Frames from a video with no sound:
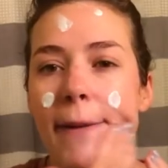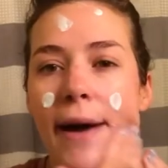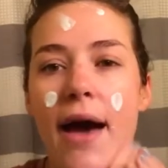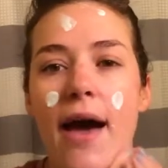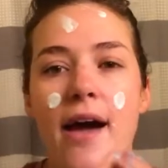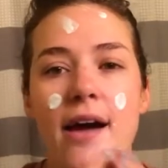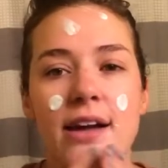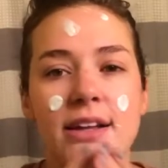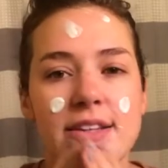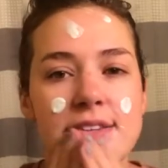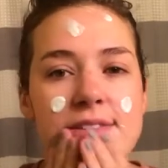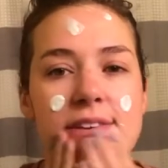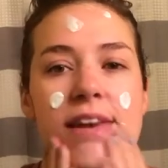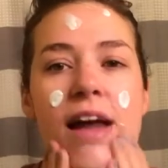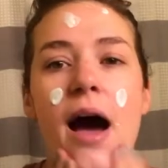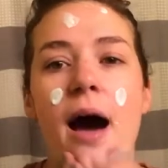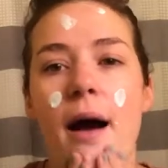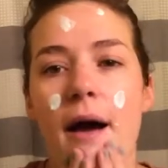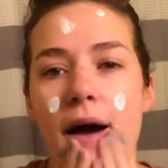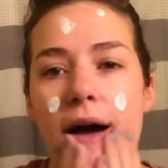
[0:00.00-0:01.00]
but it's
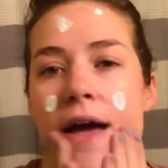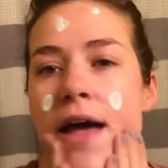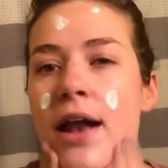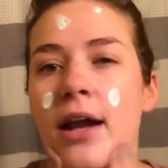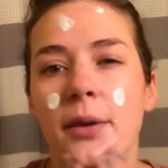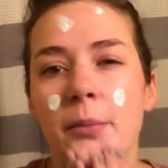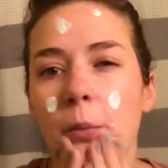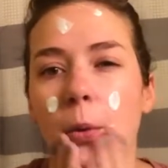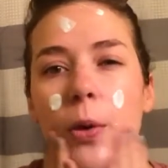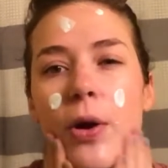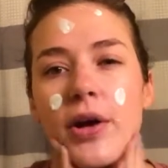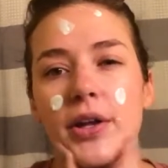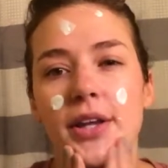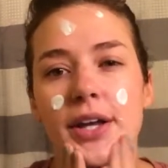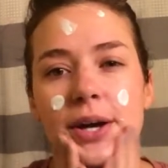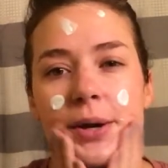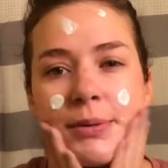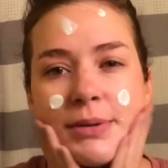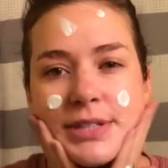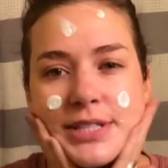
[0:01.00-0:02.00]
not anymore.
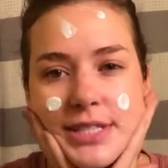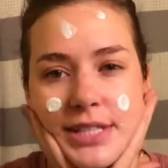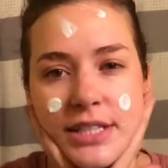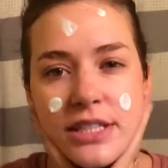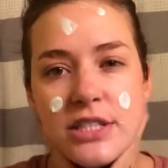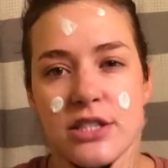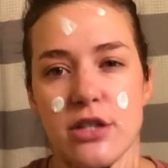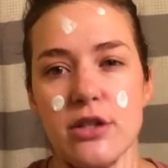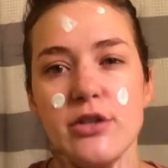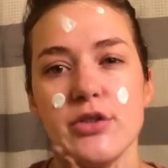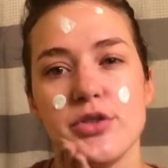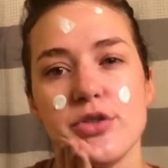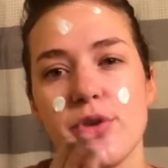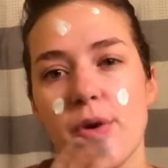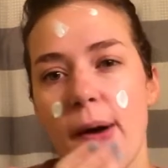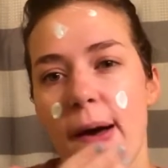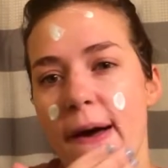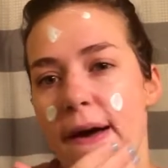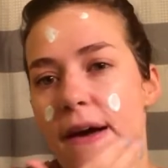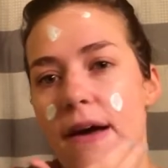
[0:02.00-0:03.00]
Like my skin's used
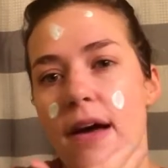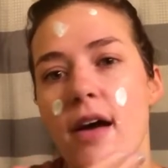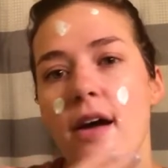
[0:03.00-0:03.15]
to it.